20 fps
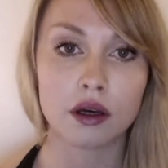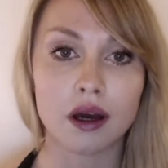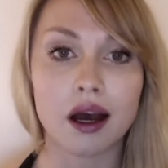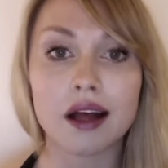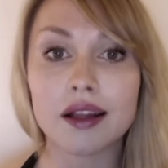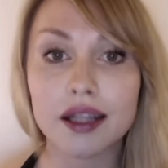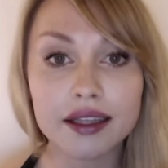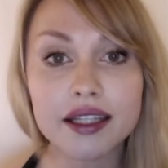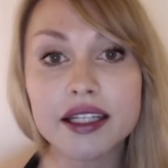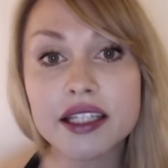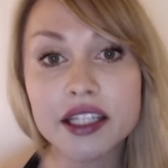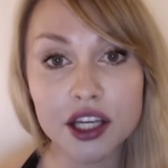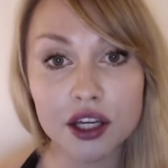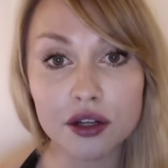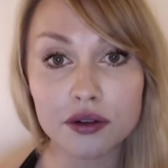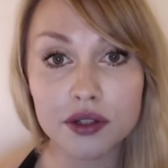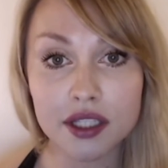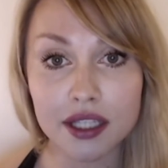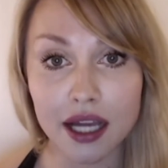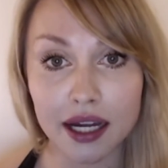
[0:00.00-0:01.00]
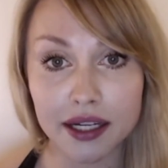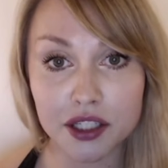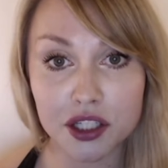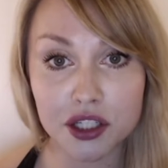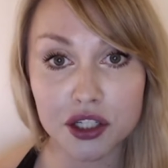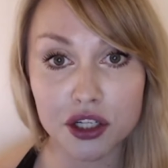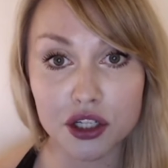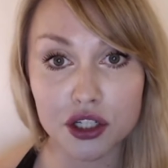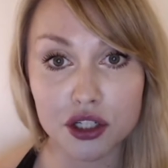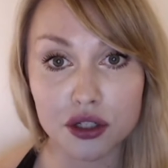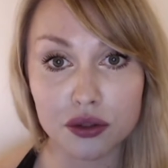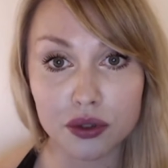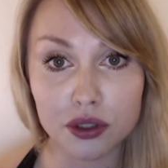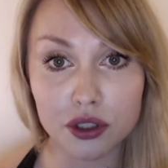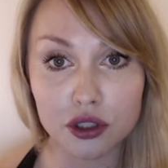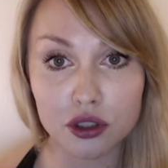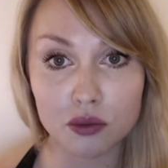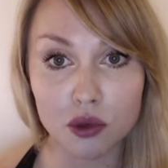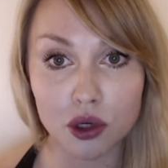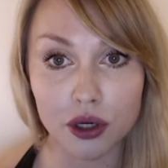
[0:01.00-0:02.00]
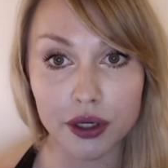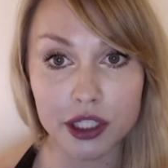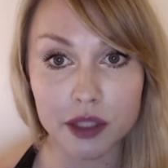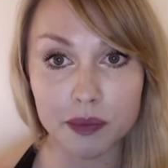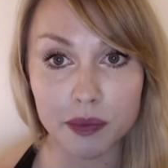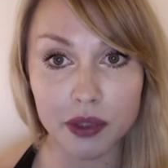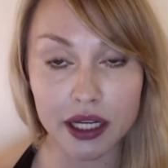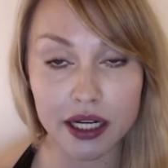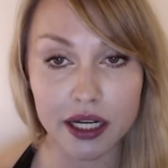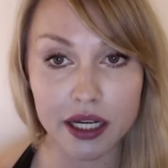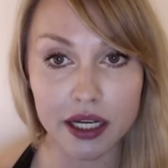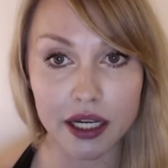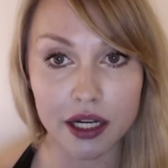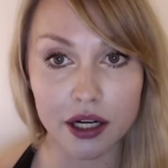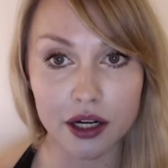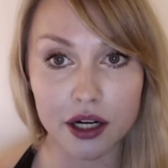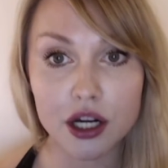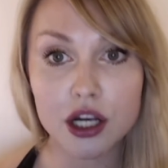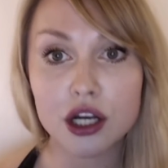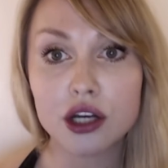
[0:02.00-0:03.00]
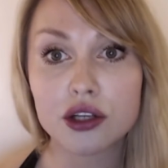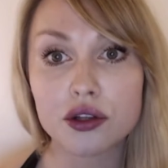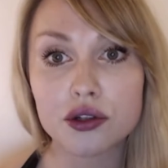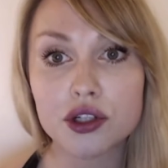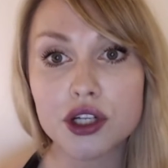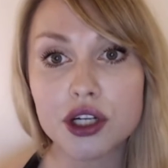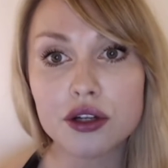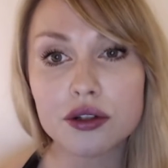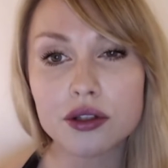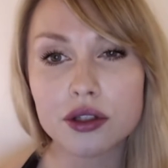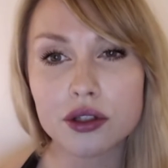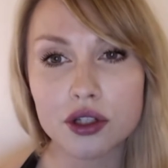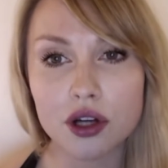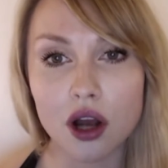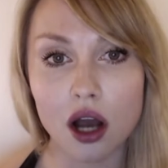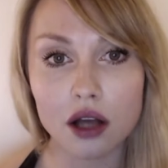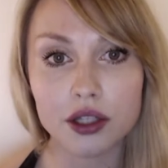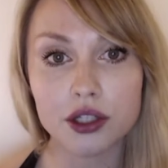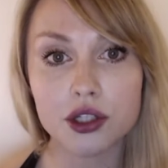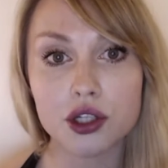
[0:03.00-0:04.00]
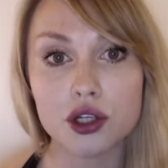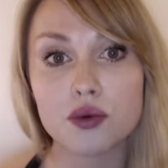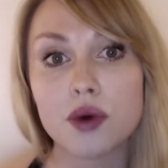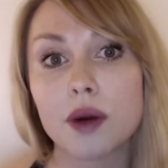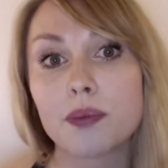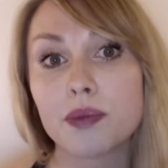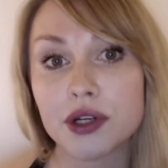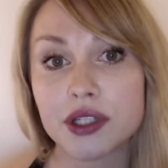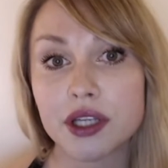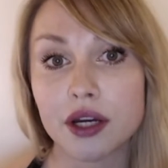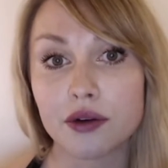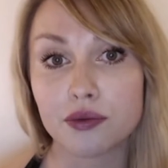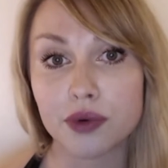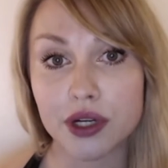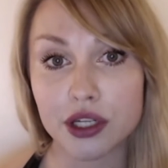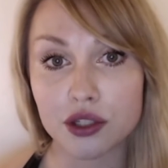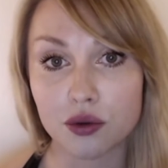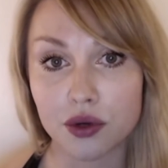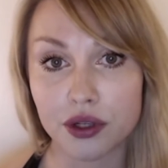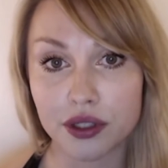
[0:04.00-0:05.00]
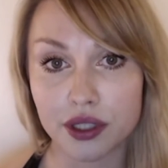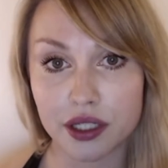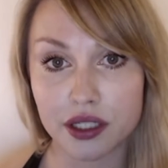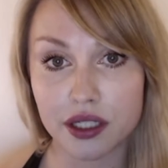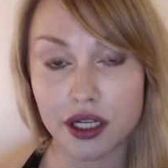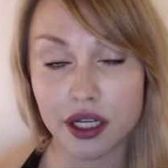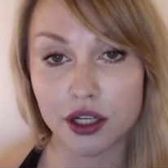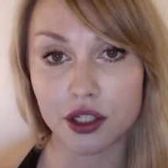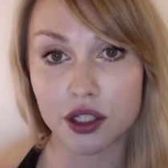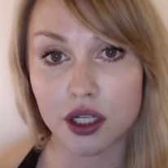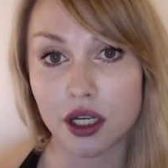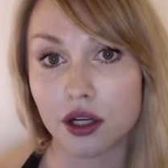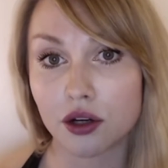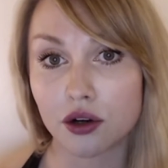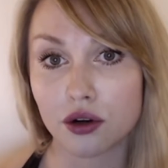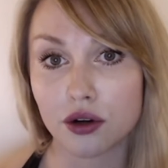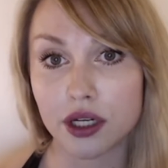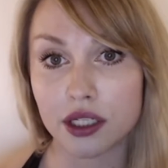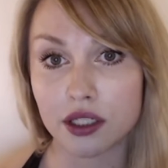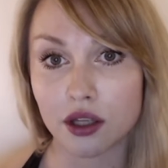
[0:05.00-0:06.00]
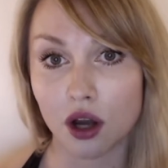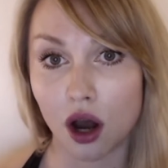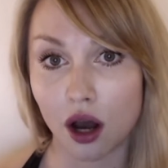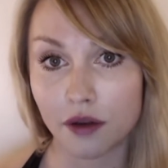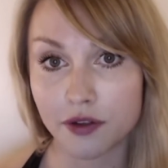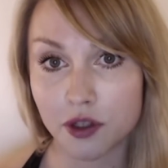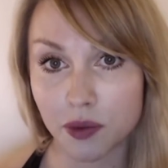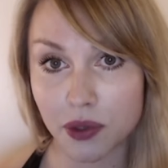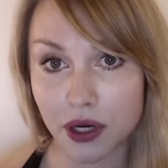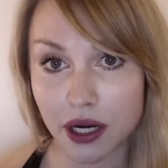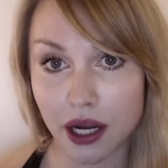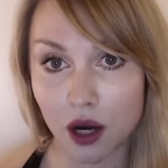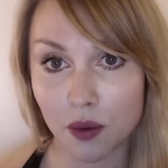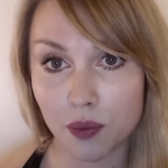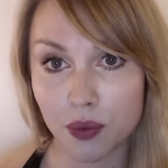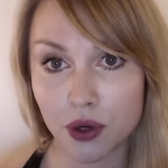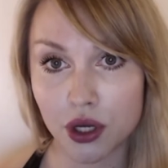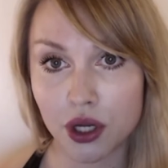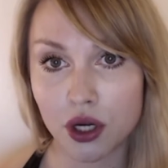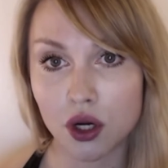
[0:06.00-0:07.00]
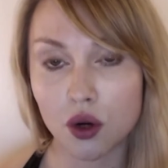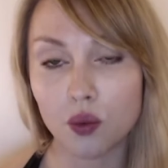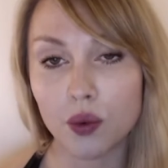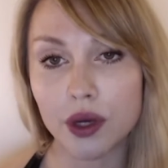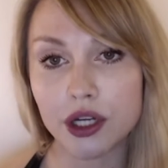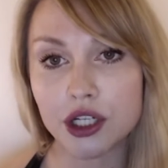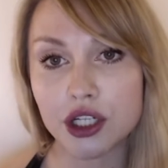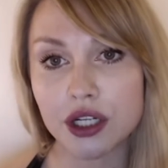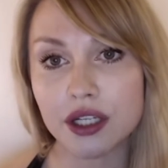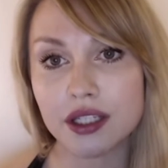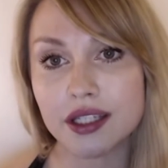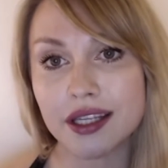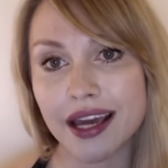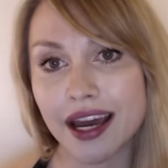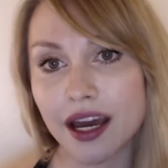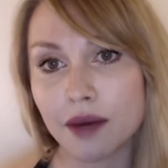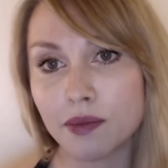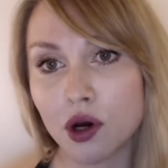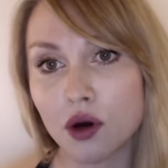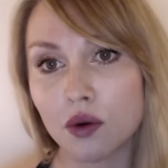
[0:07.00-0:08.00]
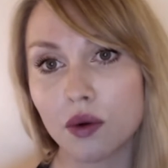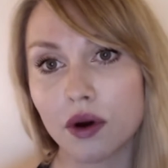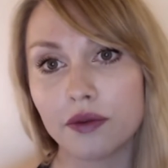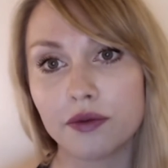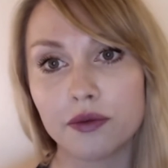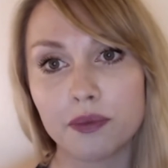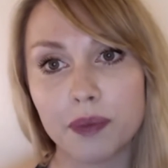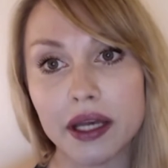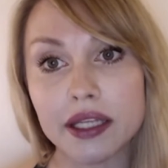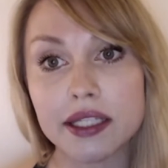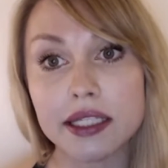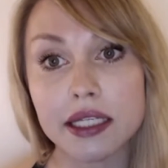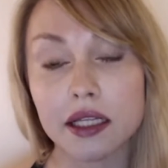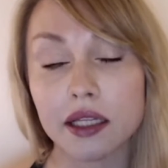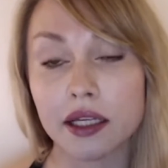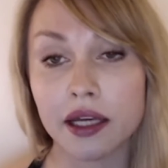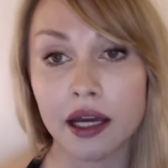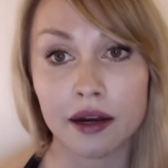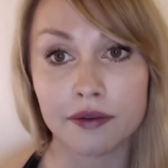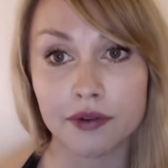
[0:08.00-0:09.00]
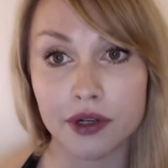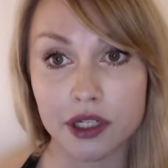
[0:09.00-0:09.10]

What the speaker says: I'll let this cute science nerd do a little more explaining here. So she uses chocolate to represent resources needed to increase offspring output, which is the MO of basically every